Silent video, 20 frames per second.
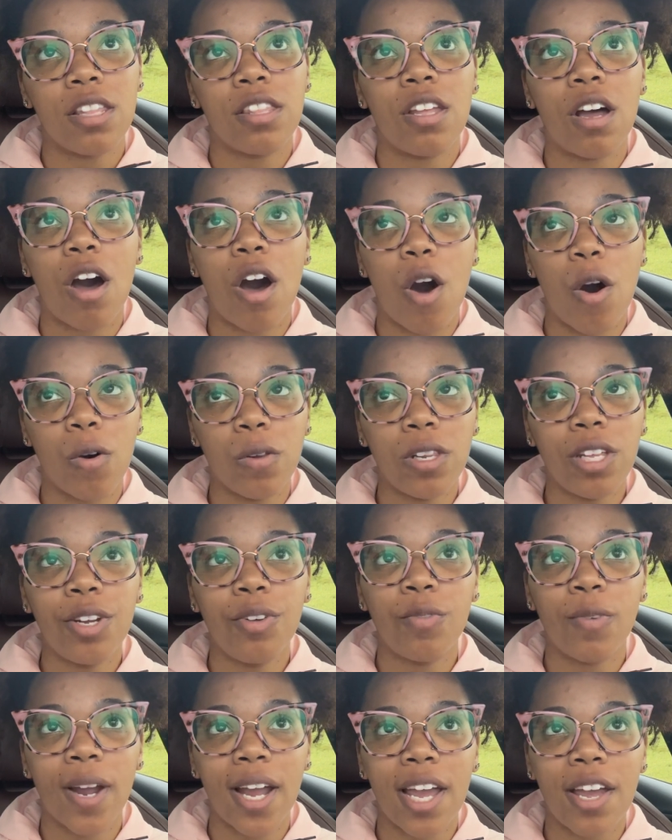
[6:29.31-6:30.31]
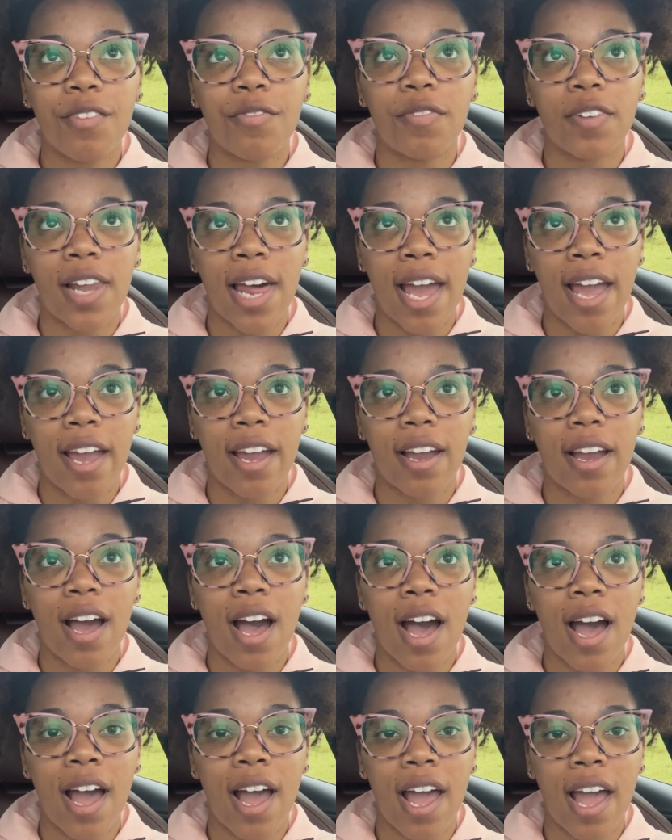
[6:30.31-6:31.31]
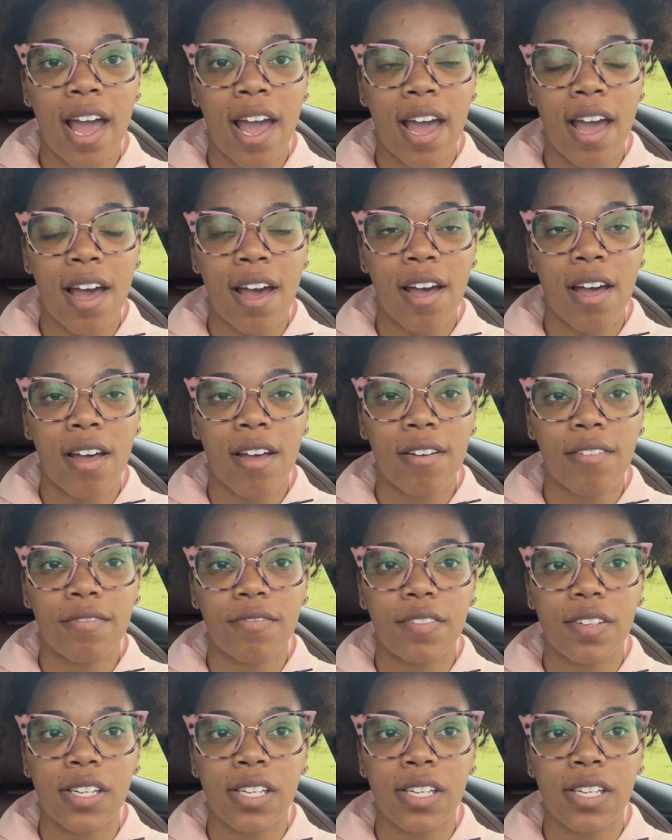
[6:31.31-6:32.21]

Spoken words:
The only red flag I have